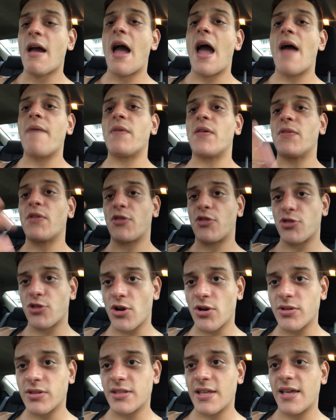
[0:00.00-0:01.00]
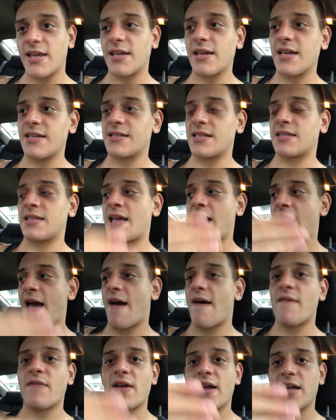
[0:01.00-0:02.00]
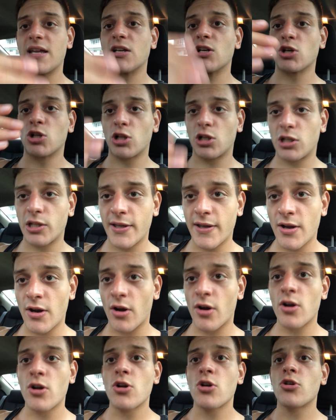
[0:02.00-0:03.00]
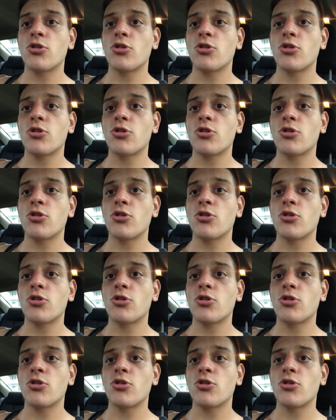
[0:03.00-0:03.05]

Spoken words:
And then the third thing is that they have a clear